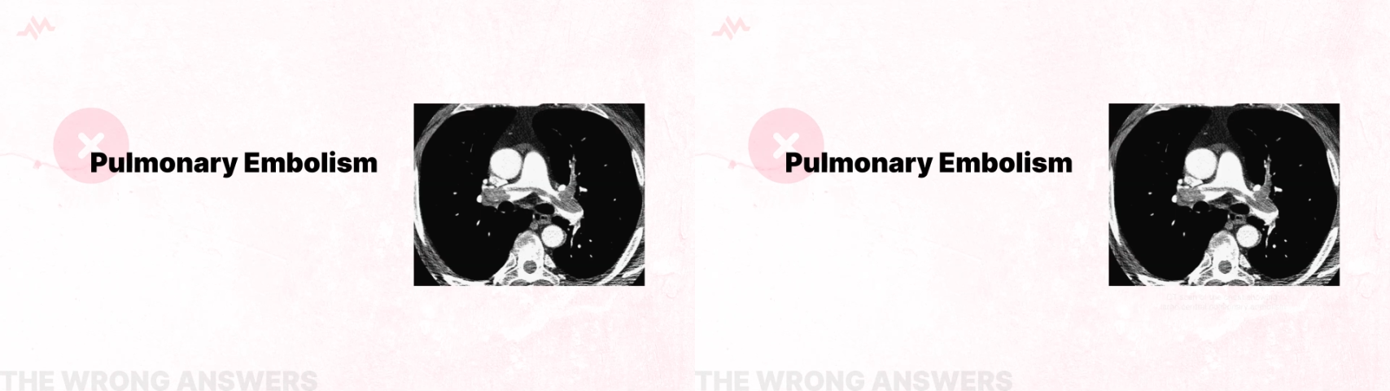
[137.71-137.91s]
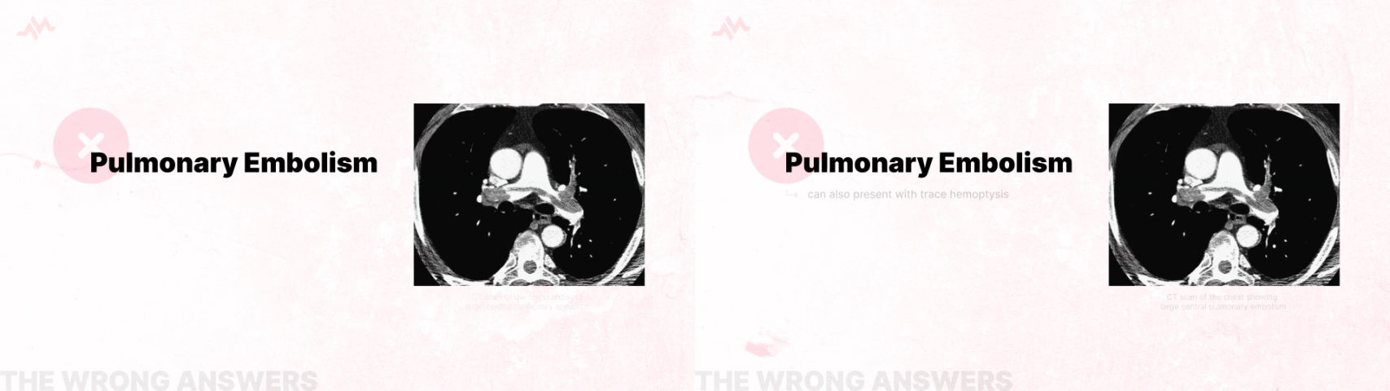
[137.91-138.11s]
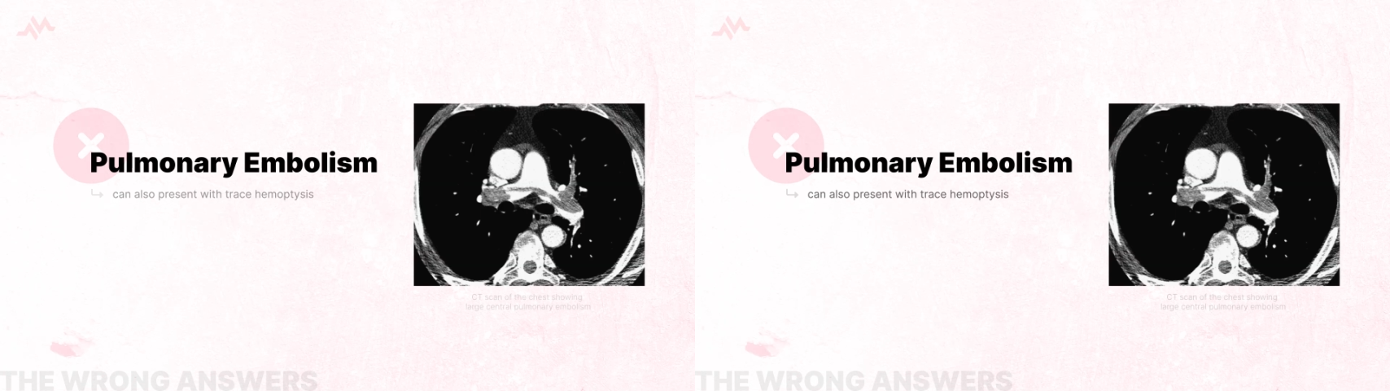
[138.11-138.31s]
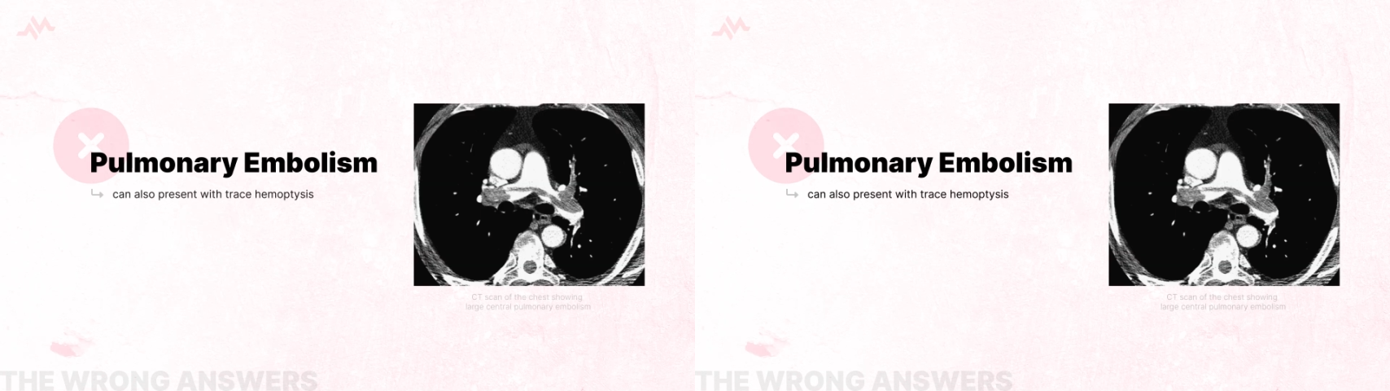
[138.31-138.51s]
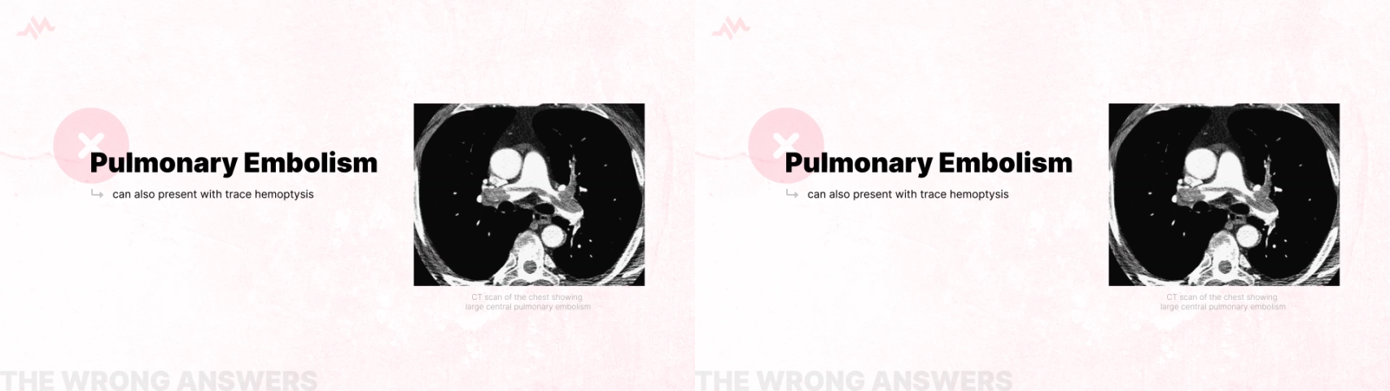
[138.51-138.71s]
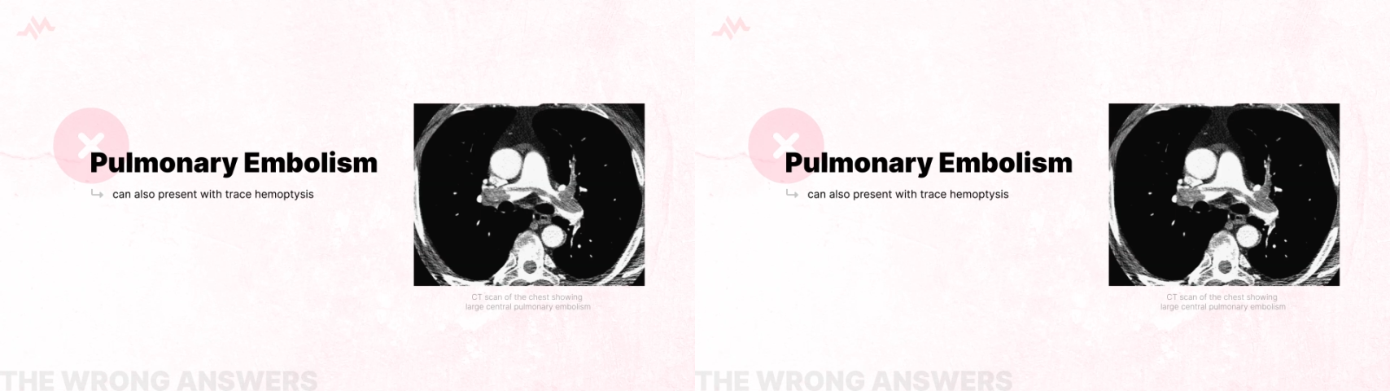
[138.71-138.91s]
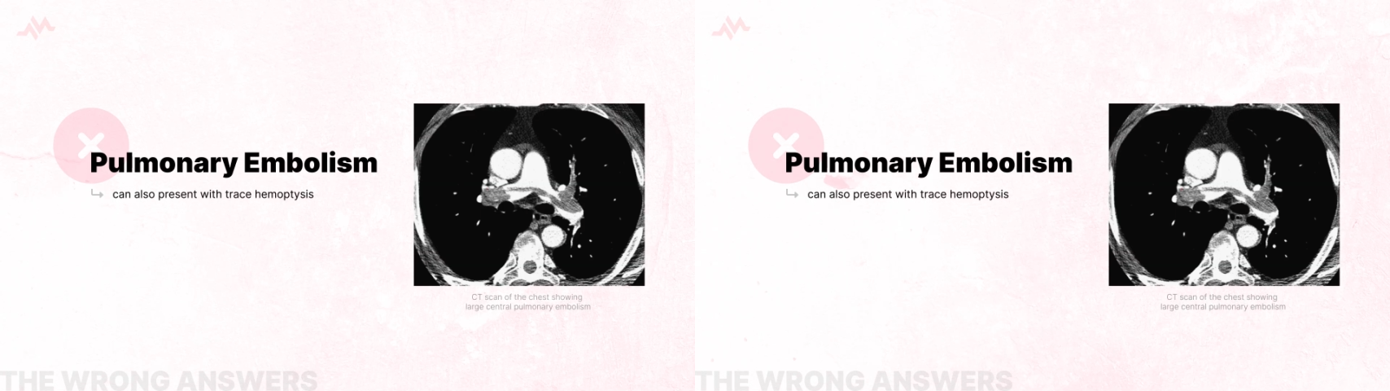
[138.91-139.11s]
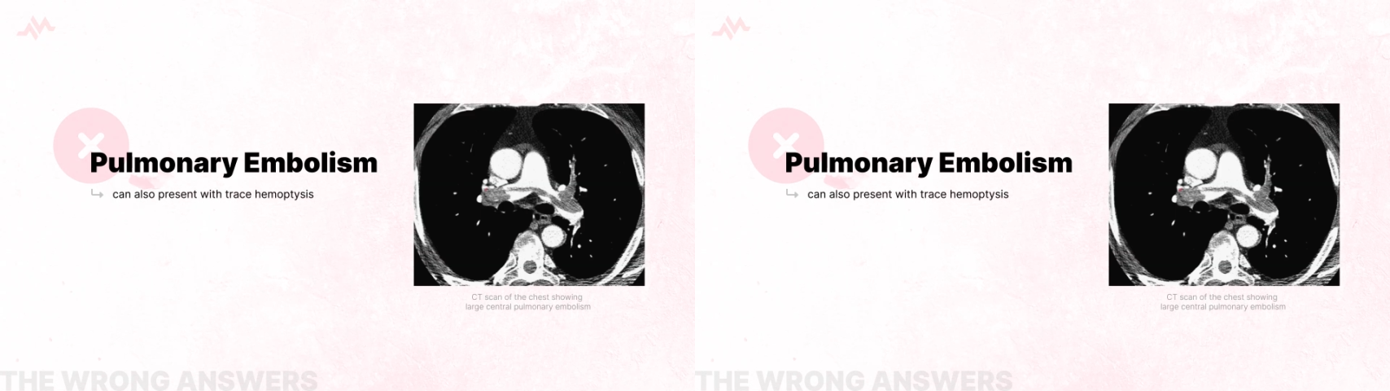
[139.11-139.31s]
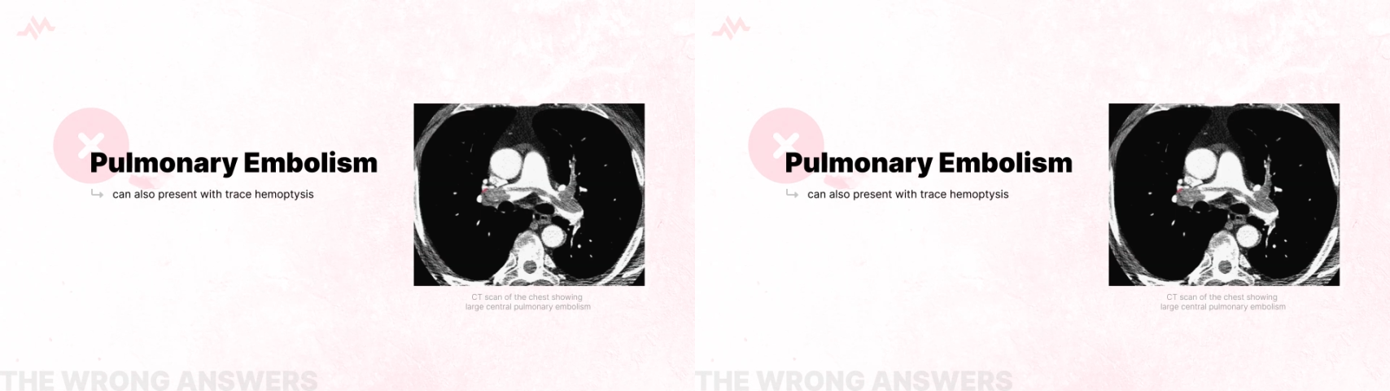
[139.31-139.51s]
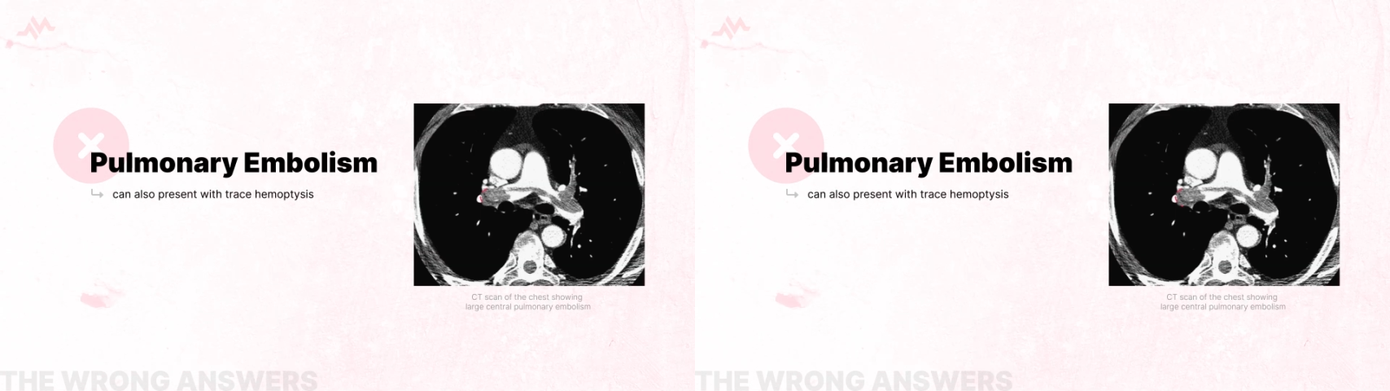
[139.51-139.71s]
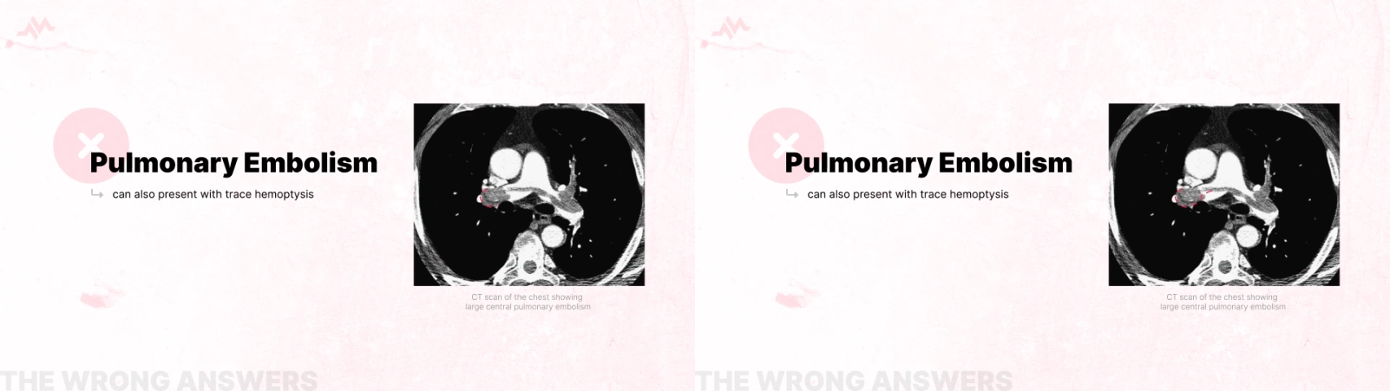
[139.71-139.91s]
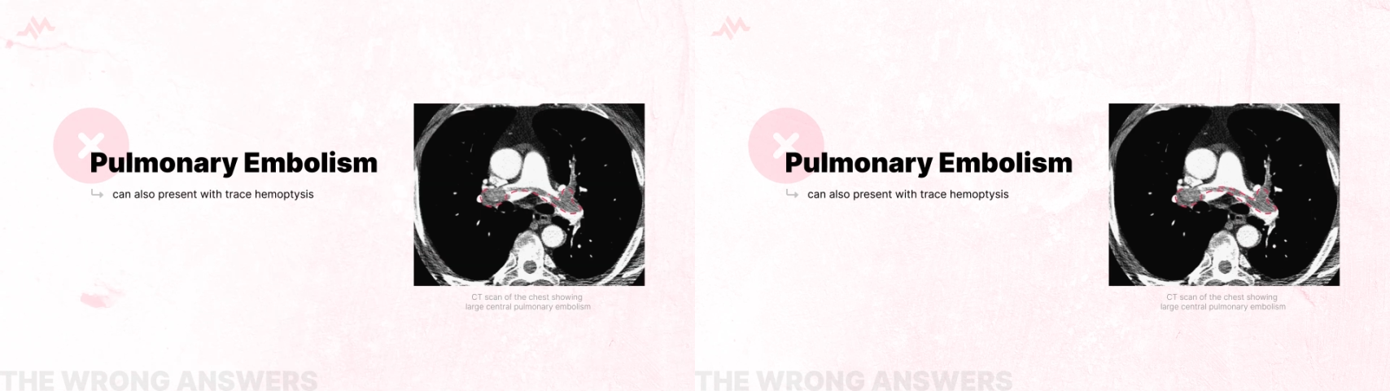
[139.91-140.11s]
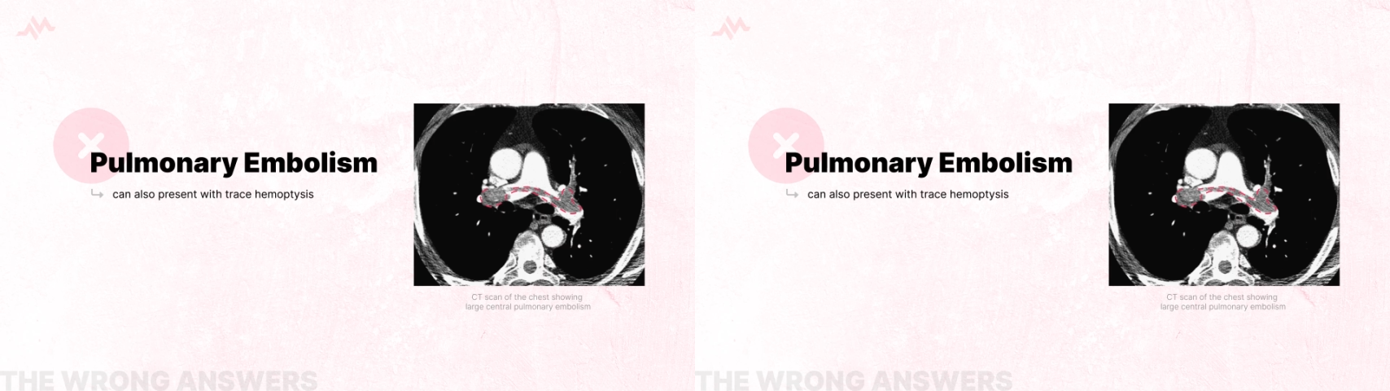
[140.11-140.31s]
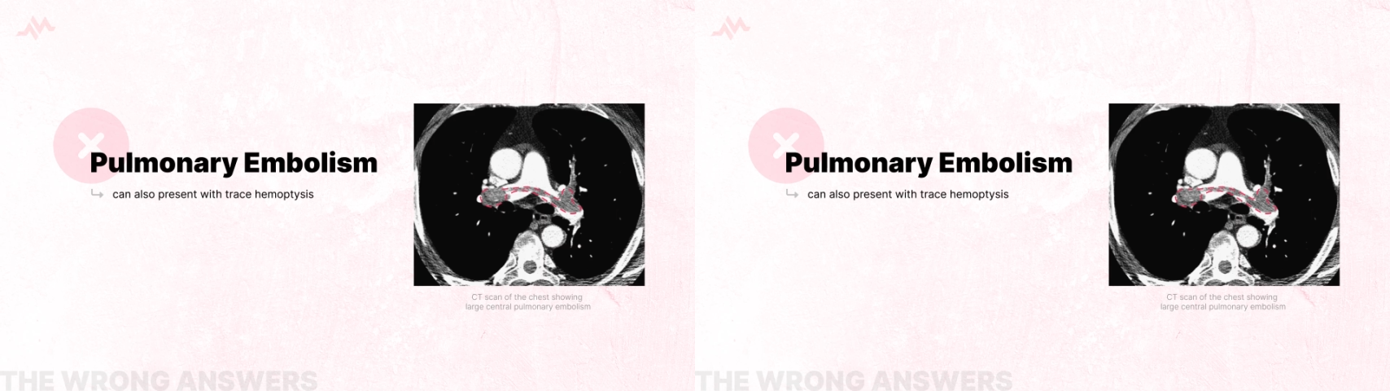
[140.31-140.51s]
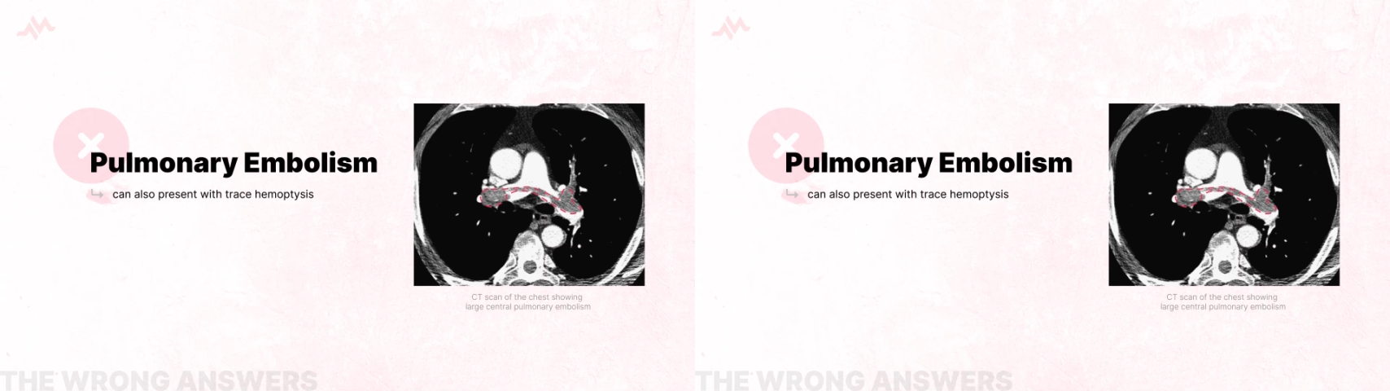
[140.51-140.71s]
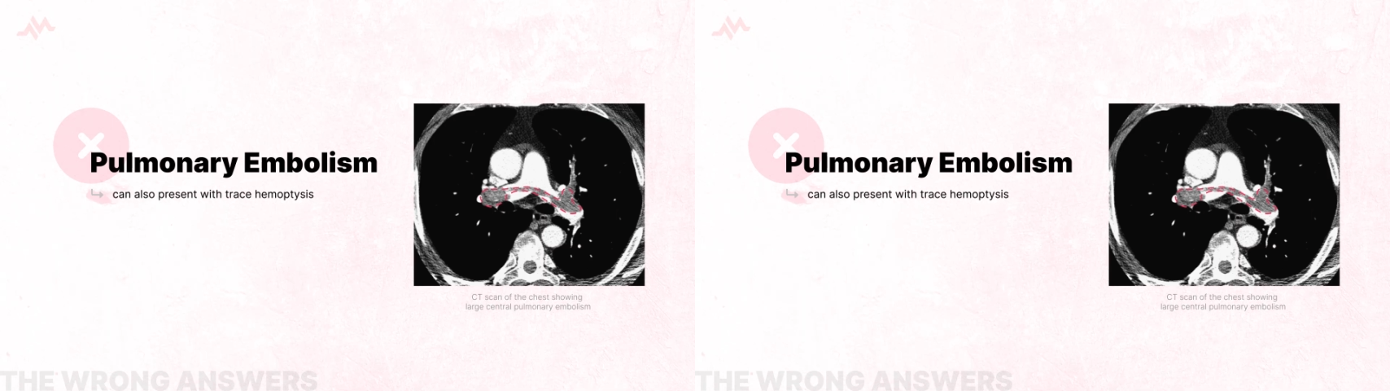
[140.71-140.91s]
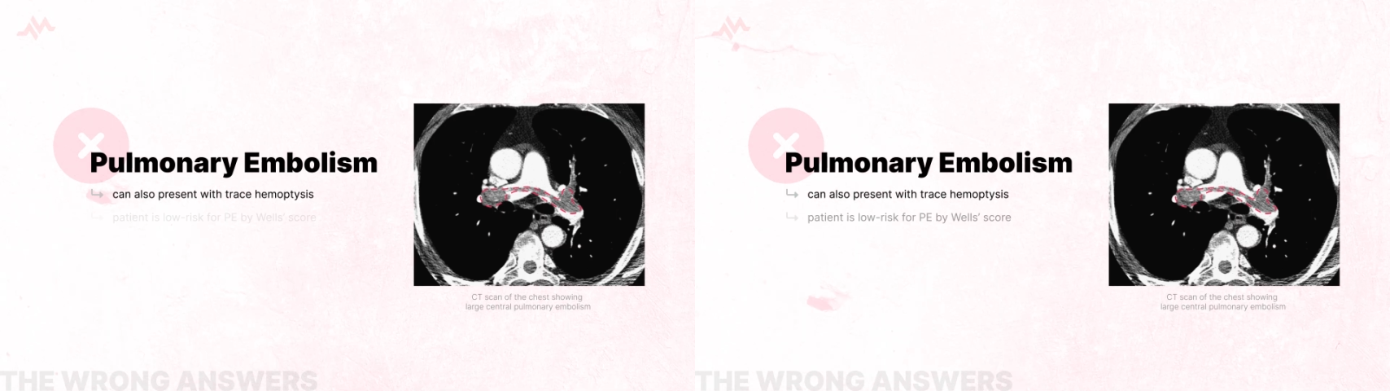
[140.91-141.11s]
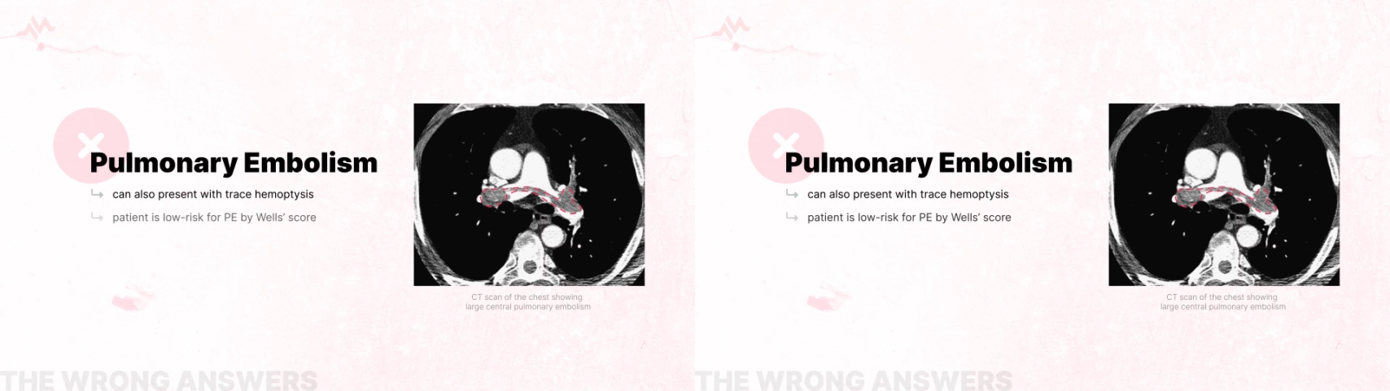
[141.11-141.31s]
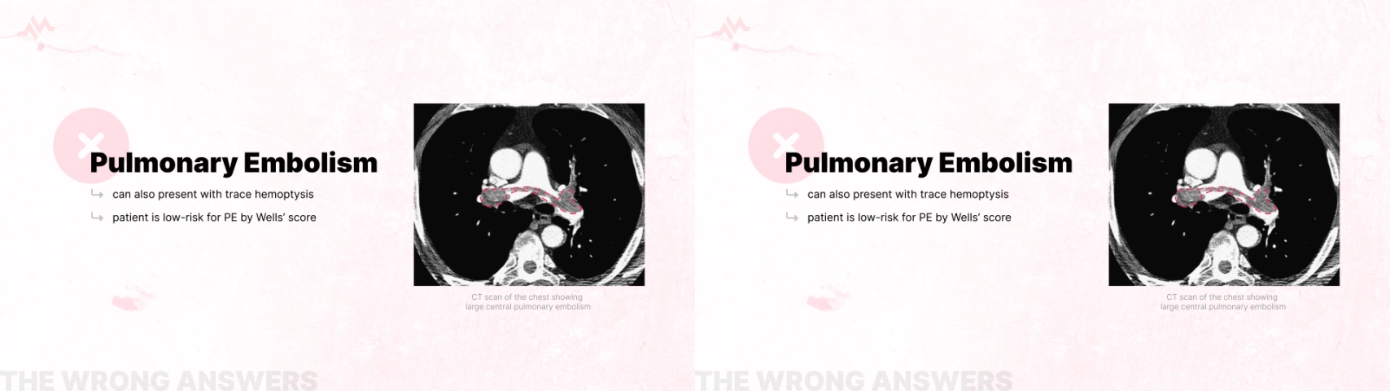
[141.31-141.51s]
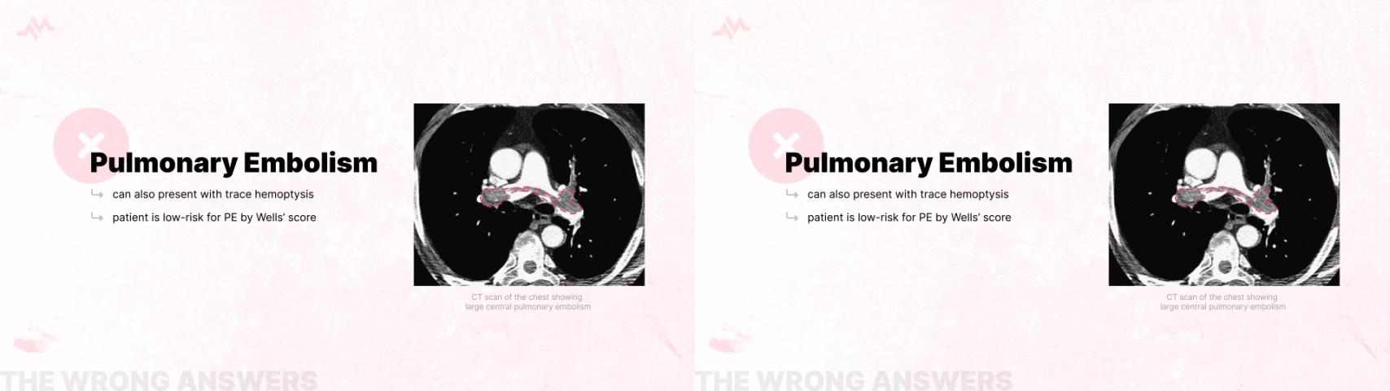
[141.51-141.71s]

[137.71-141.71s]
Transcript: No face is visible, so there are no lips to read.